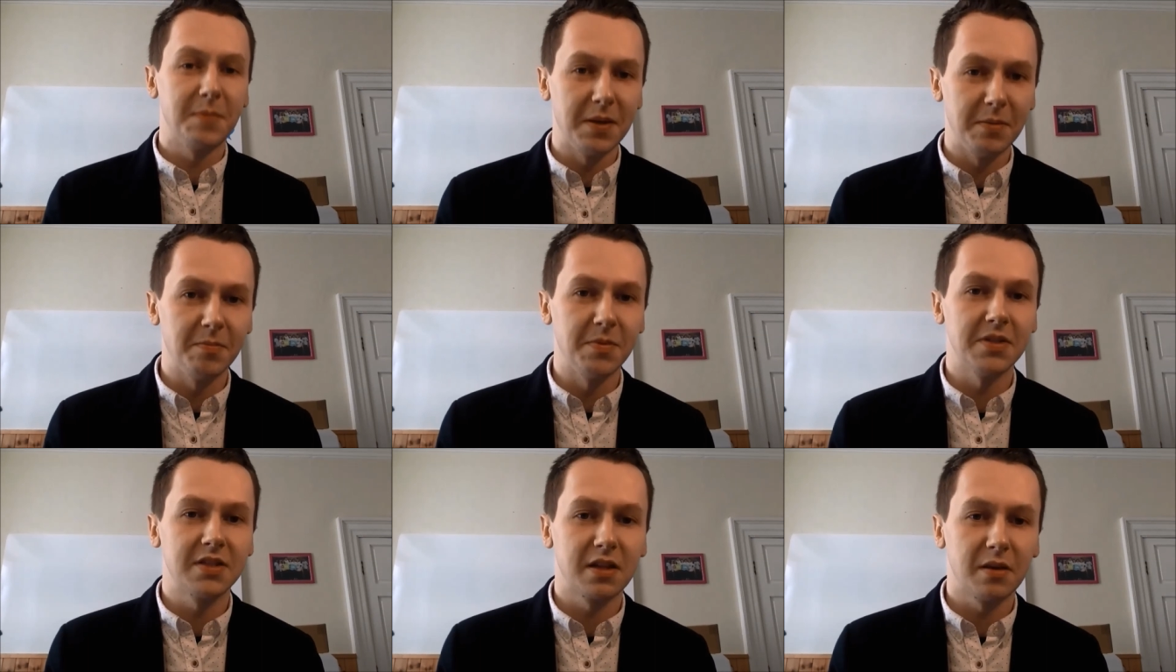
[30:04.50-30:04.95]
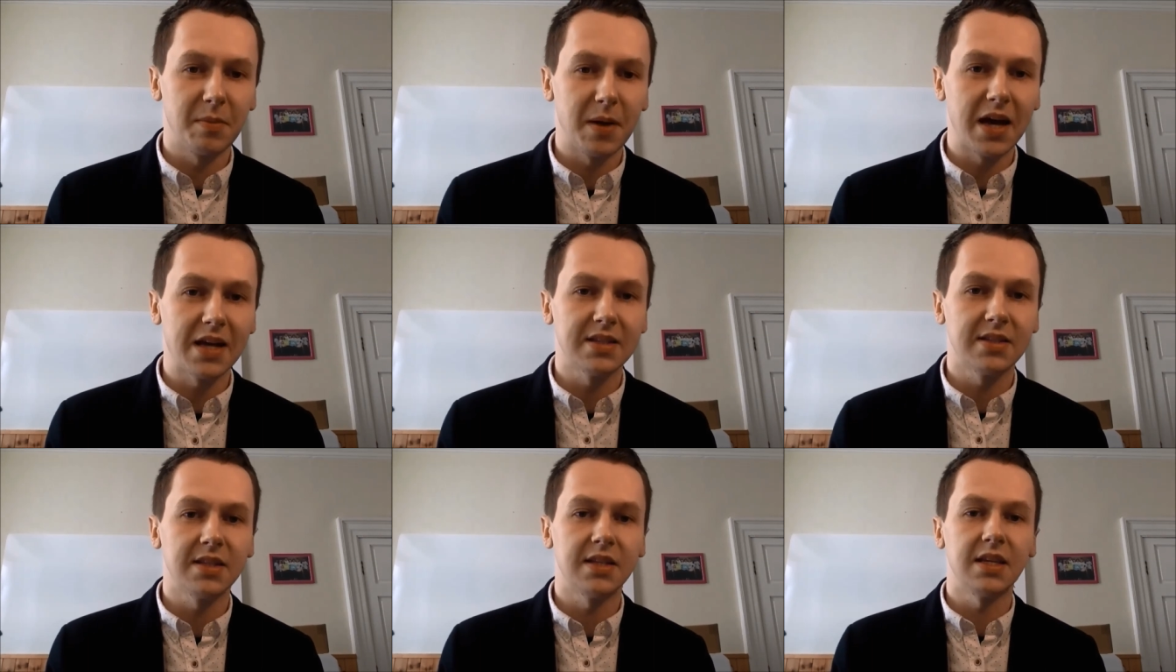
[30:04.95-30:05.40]
people's
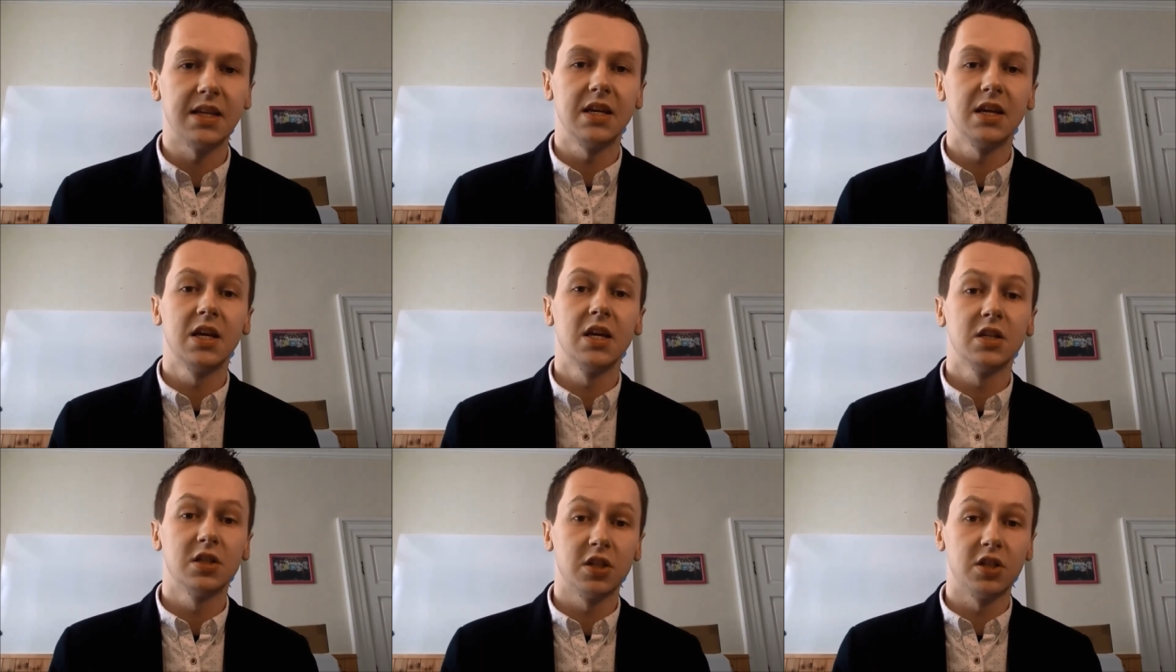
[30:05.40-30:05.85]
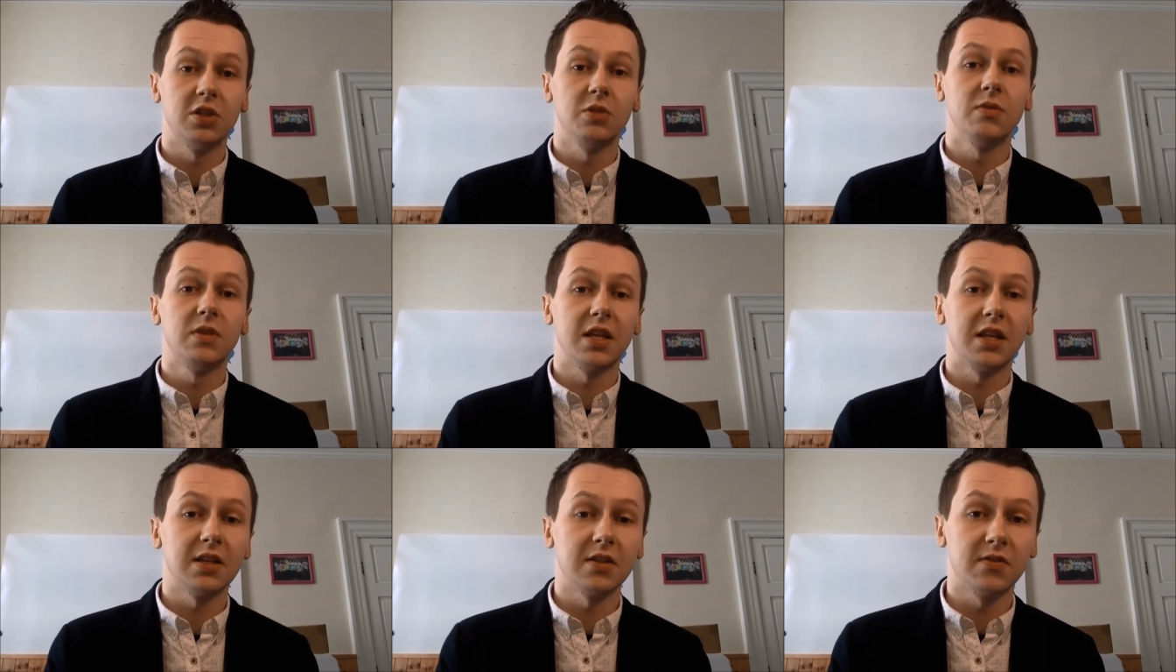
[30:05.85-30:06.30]
capacity to do
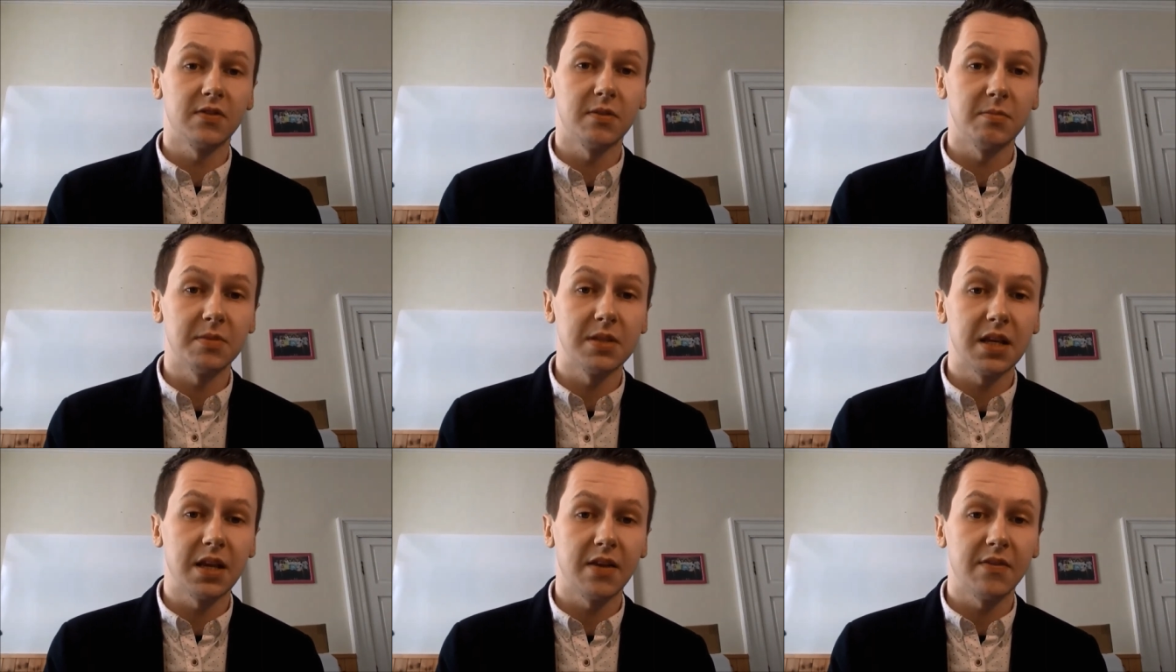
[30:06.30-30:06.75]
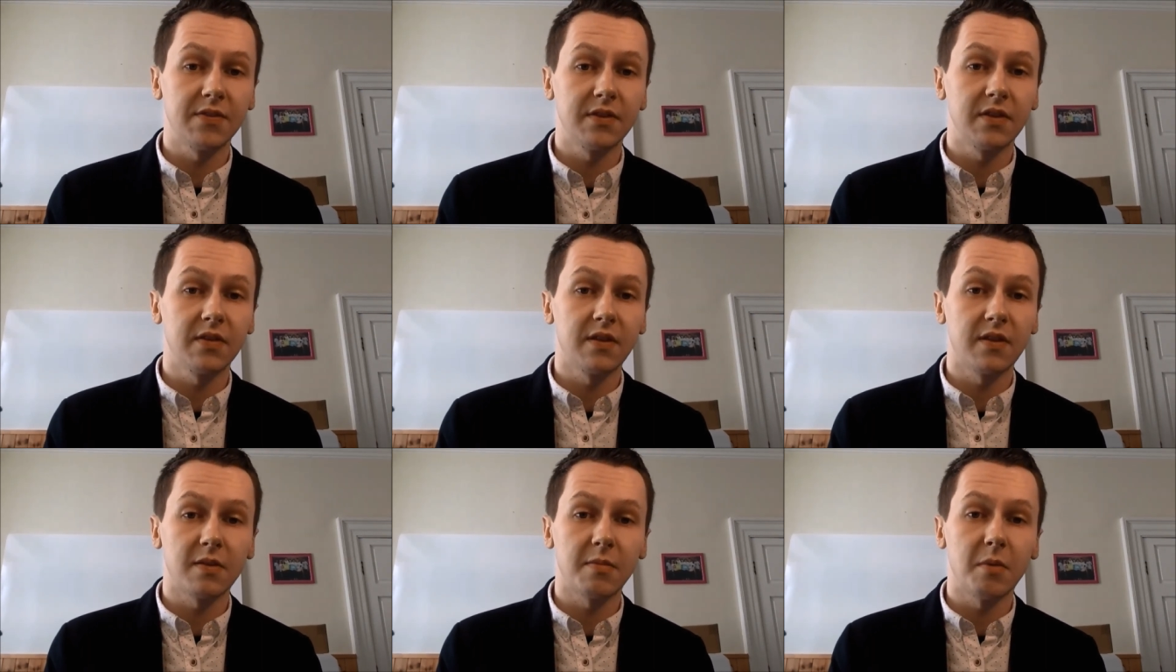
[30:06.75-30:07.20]
things for themselves.
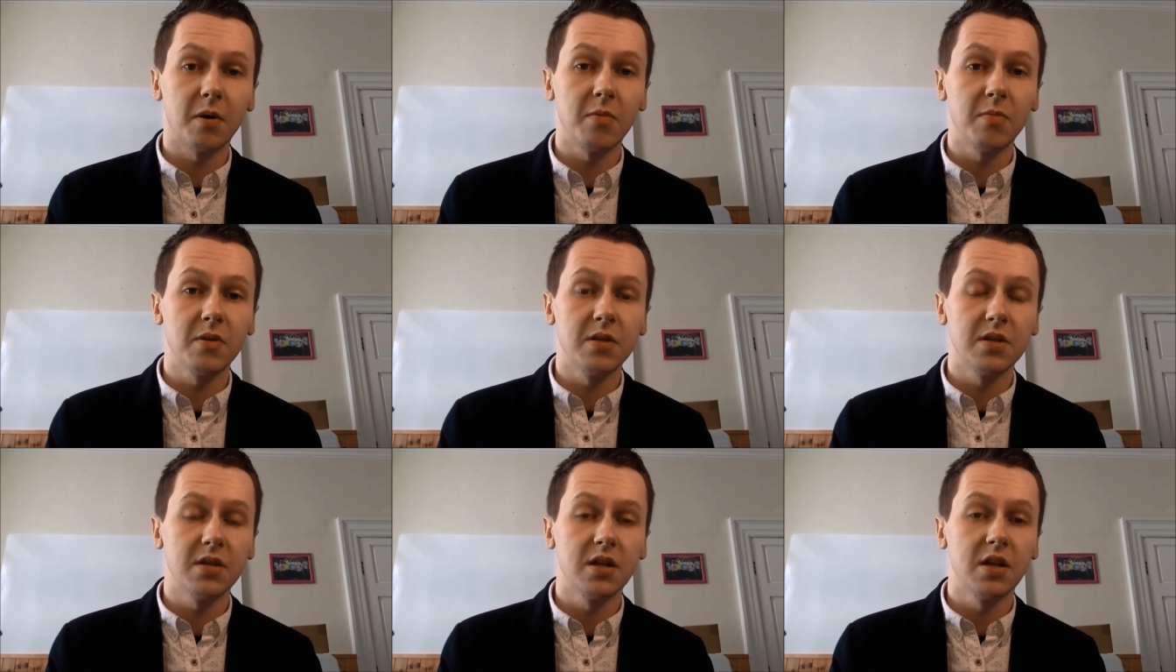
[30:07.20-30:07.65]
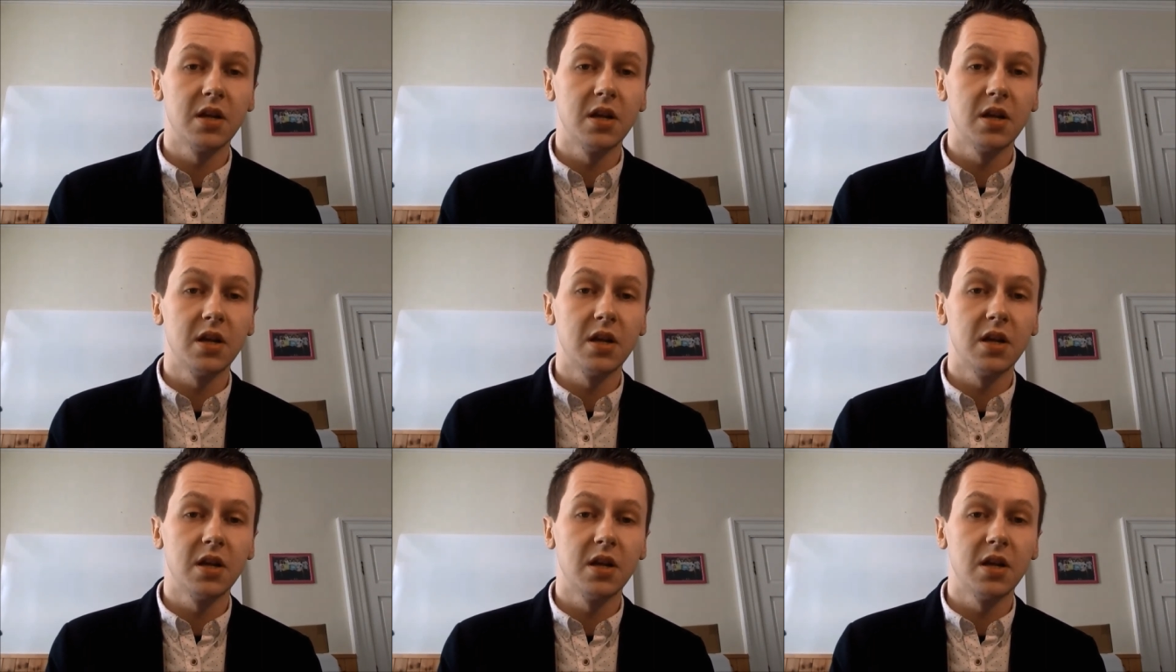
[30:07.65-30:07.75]
Because at the moment,